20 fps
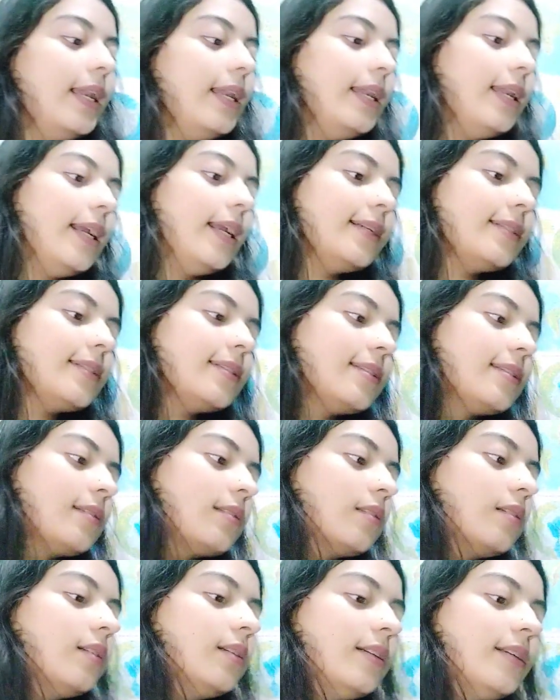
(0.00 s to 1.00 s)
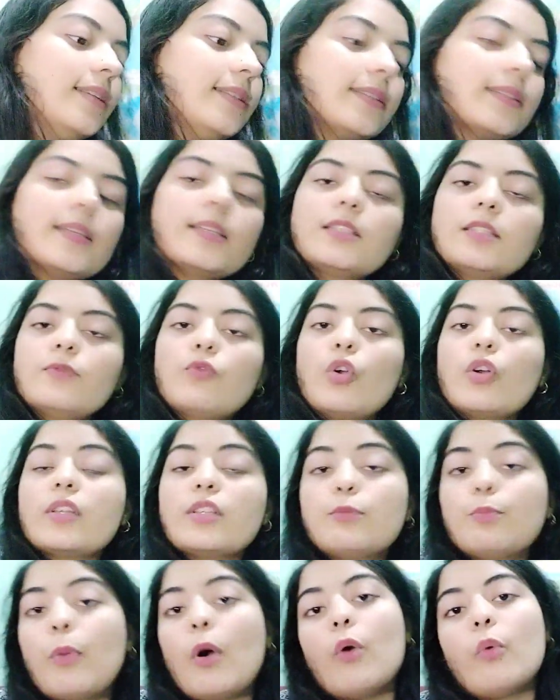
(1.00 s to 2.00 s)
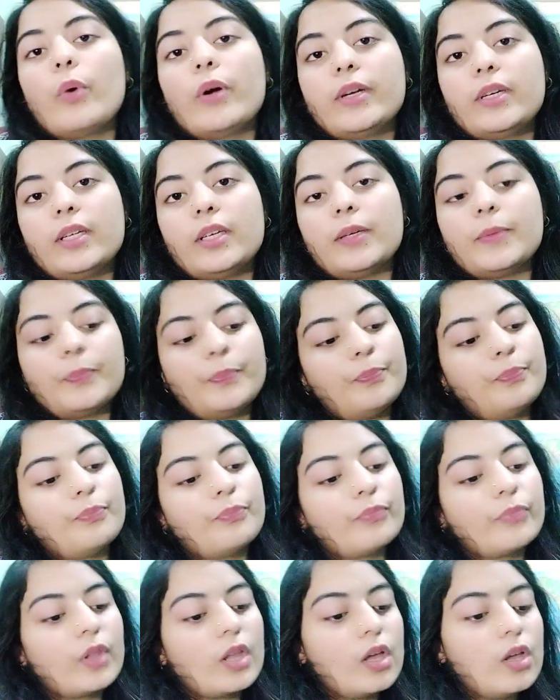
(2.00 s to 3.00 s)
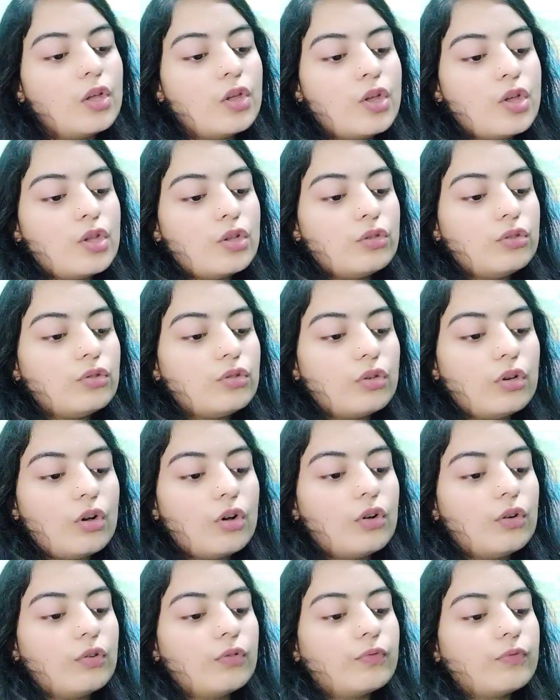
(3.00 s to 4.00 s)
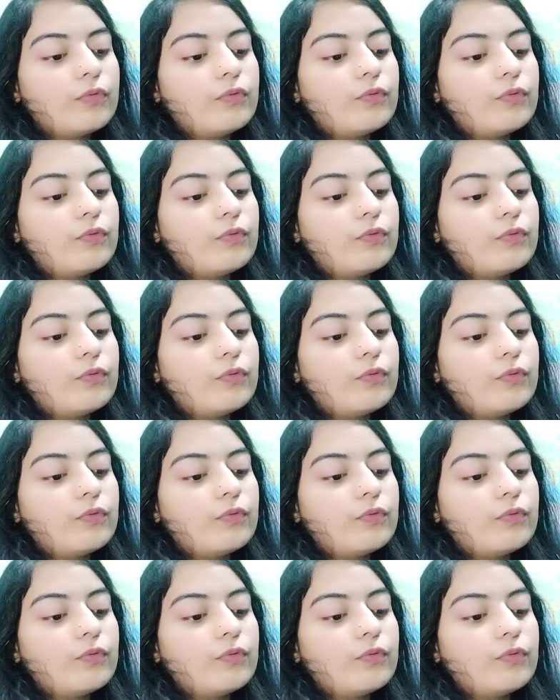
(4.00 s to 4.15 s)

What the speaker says: let's discuss what is poverty. So